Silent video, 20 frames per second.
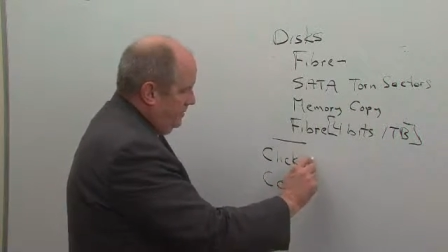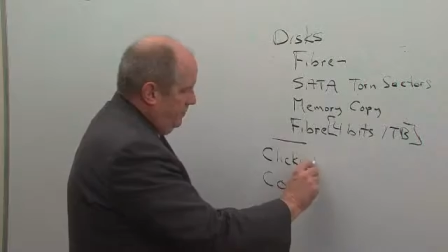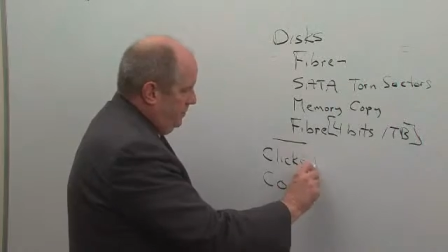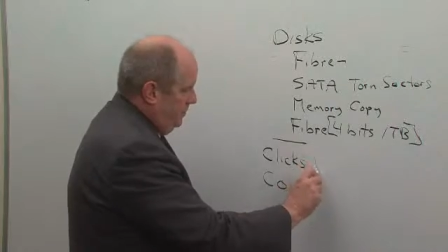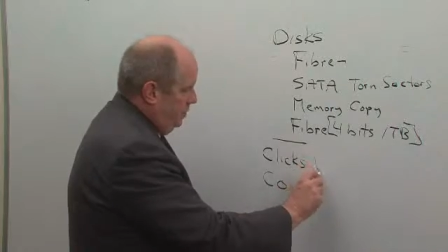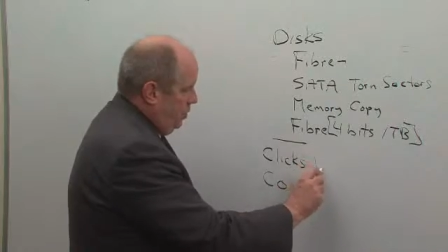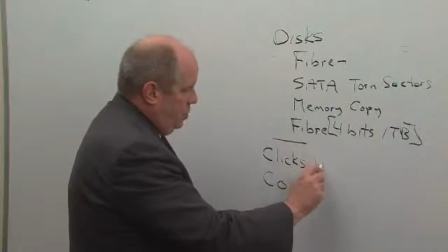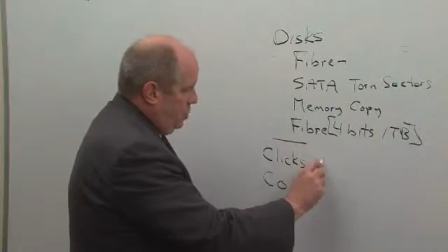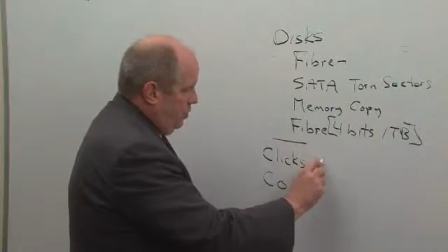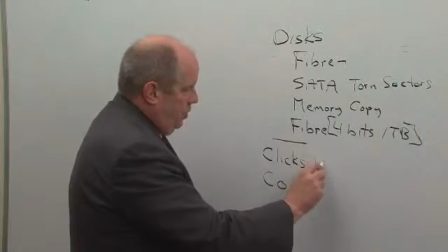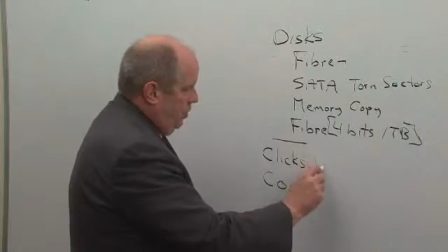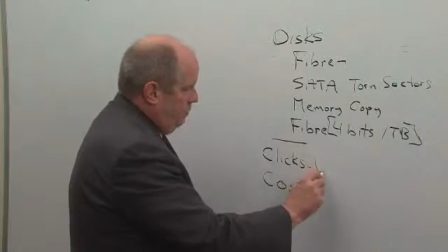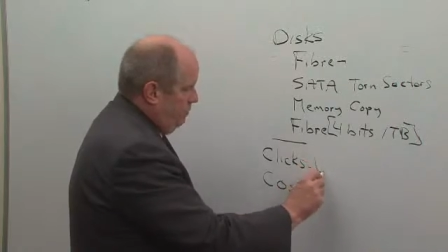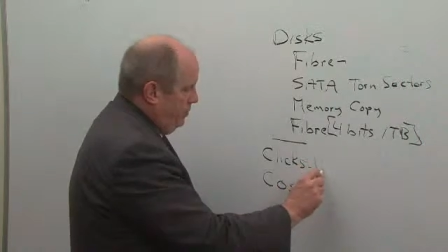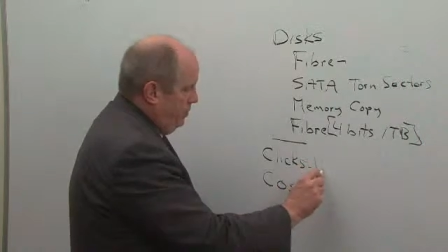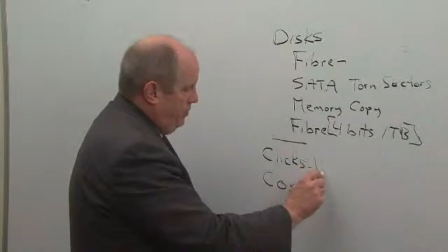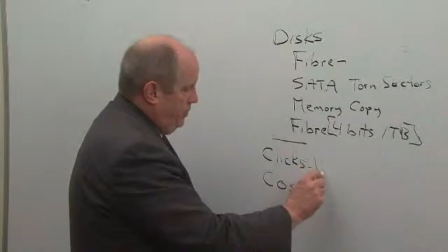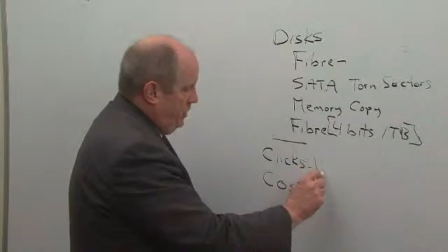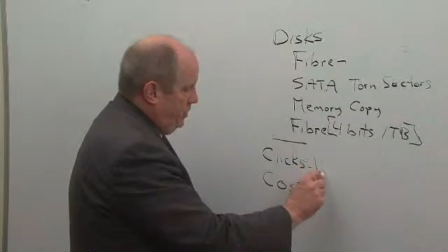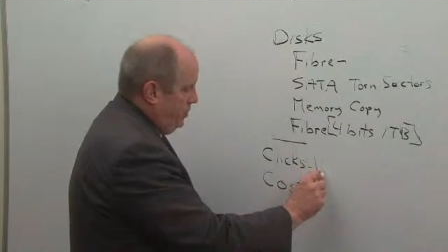virtual
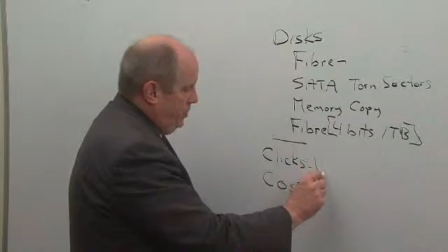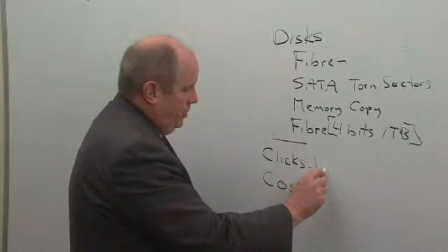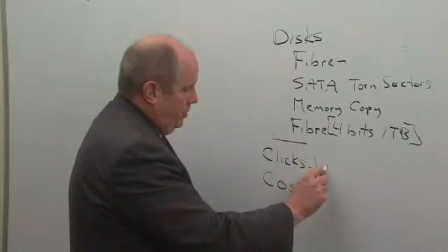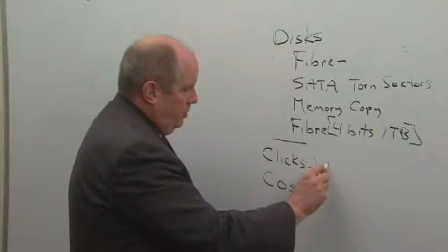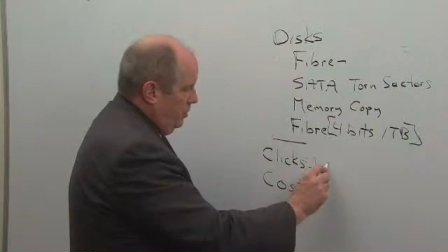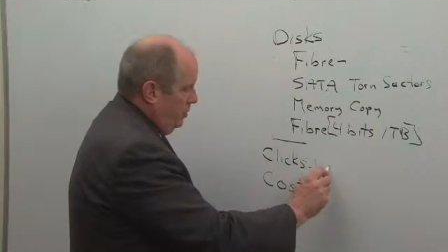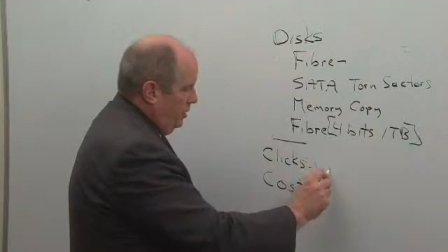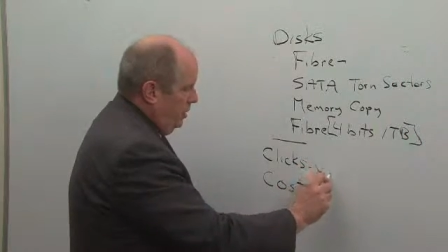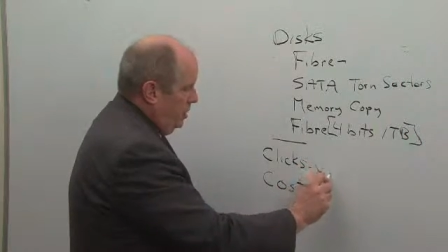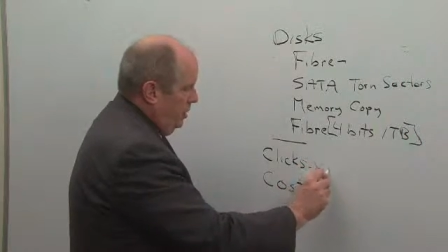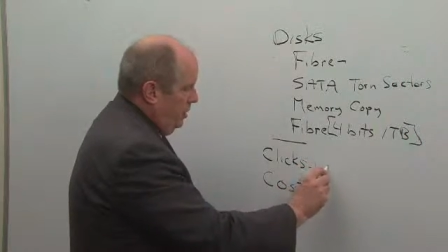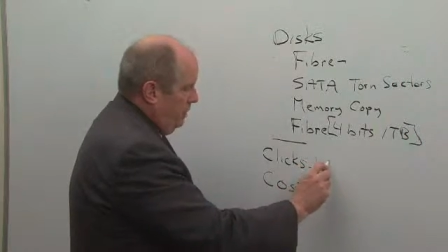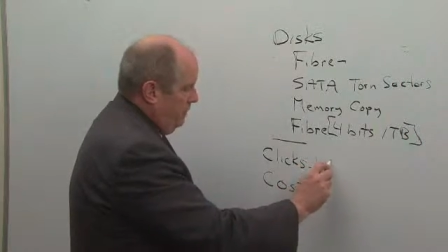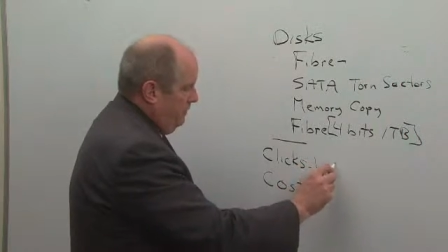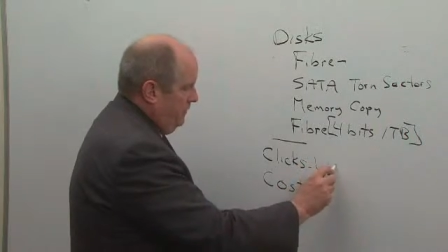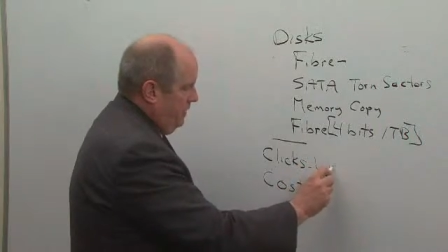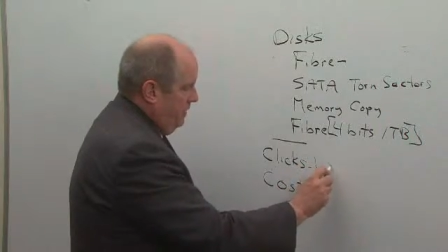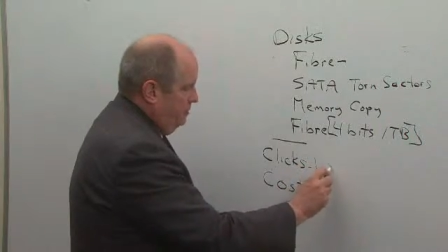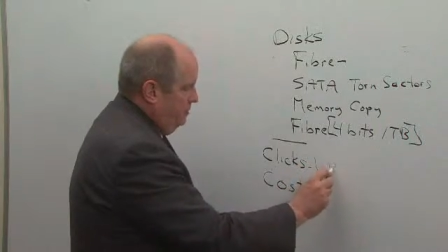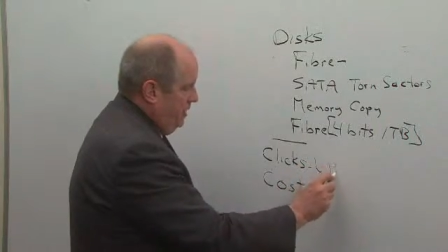provisioning, or we call
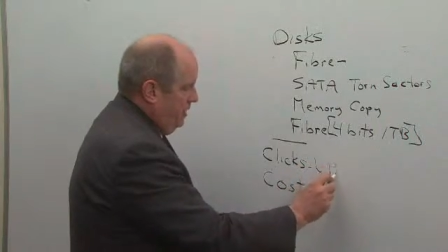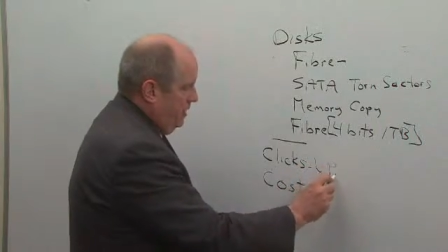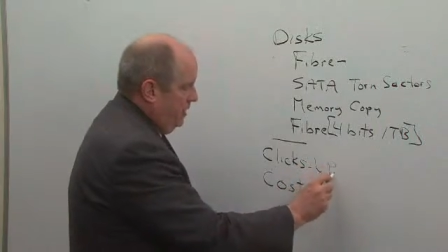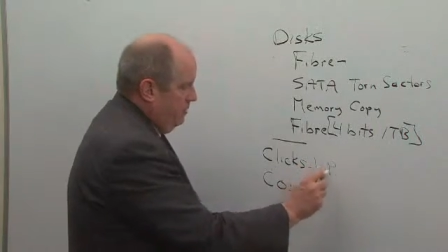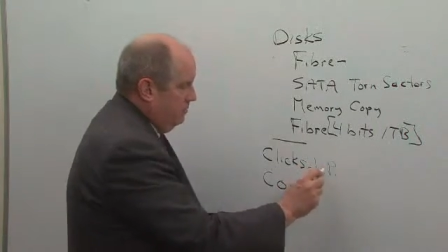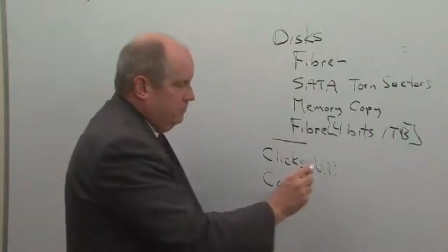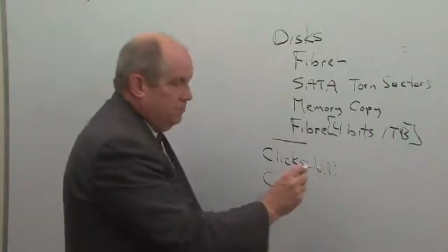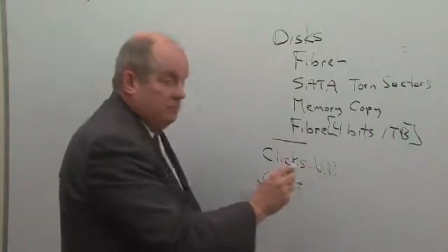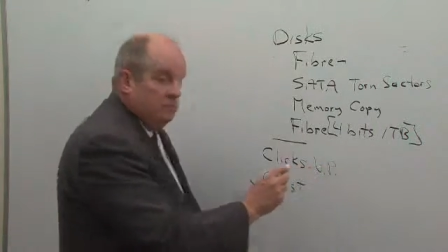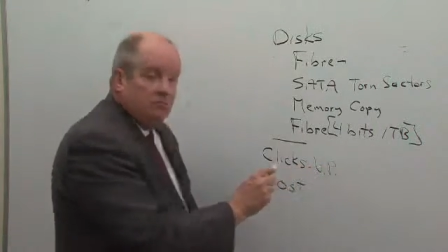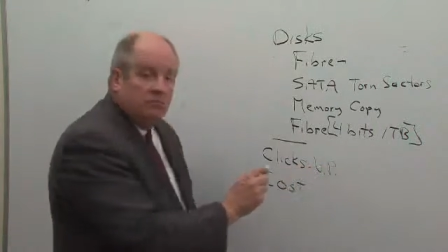it VP.